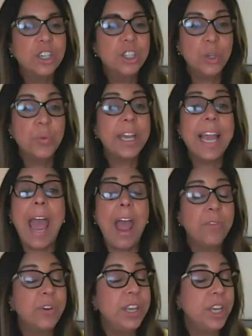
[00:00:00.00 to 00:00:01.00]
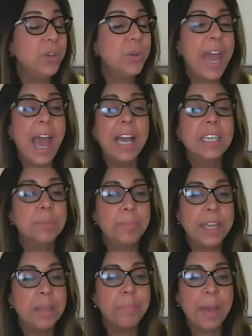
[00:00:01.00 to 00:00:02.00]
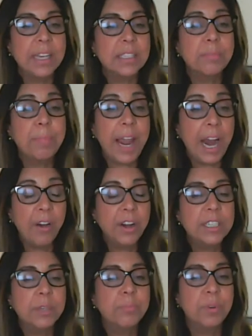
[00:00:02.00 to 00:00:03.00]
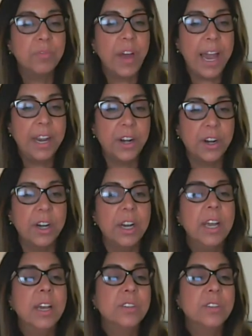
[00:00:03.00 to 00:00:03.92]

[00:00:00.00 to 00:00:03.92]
you're doing everything you can to be the best parent and provider.